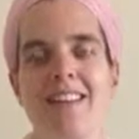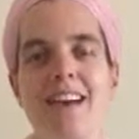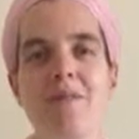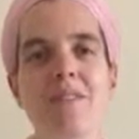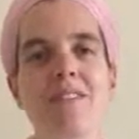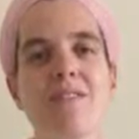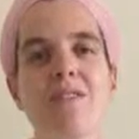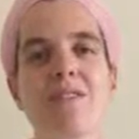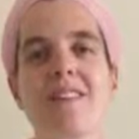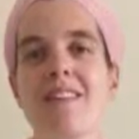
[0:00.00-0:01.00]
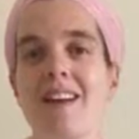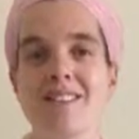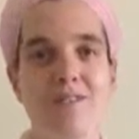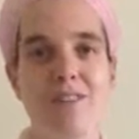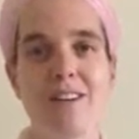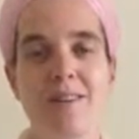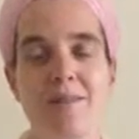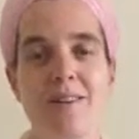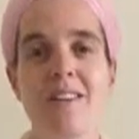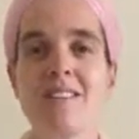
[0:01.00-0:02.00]
That will give you lots of freedom,
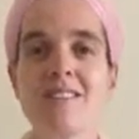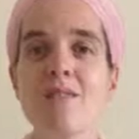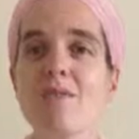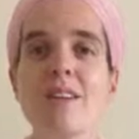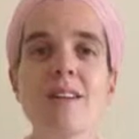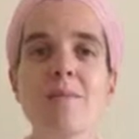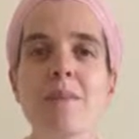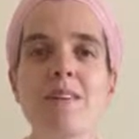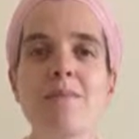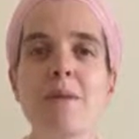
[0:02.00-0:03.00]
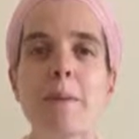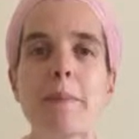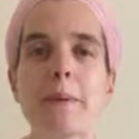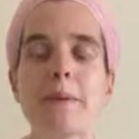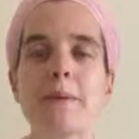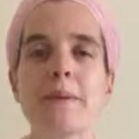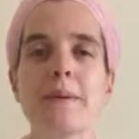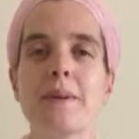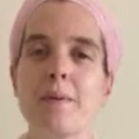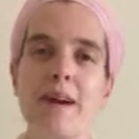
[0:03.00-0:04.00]
and also freedom of people
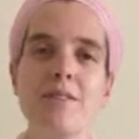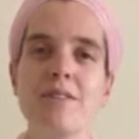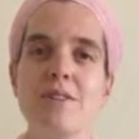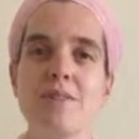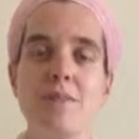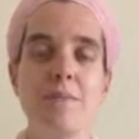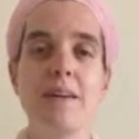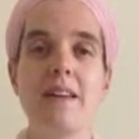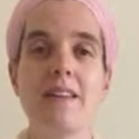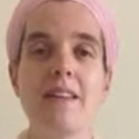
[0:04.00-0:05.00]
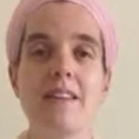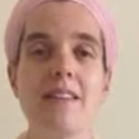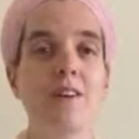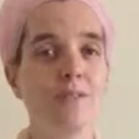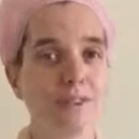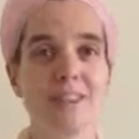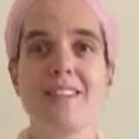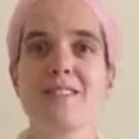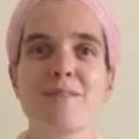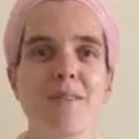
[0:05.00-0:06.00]
around you to be their fully
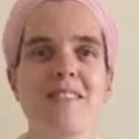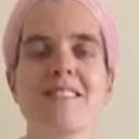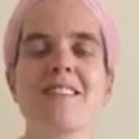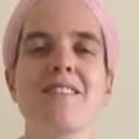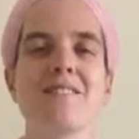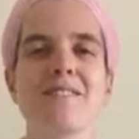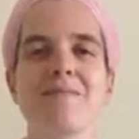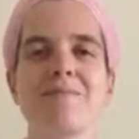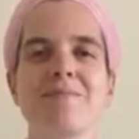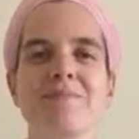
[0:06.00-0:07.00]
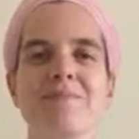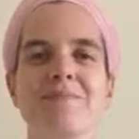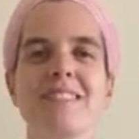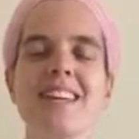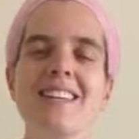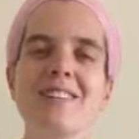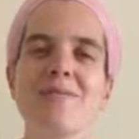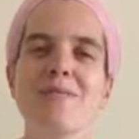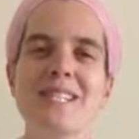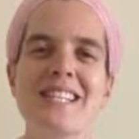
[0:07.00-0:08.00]
expressed self. Thank you,
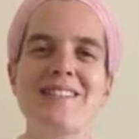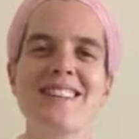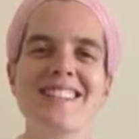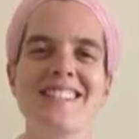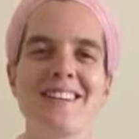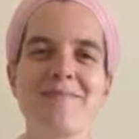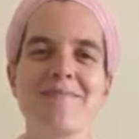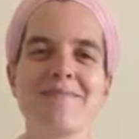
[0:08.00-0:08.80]
and we'll see you next time.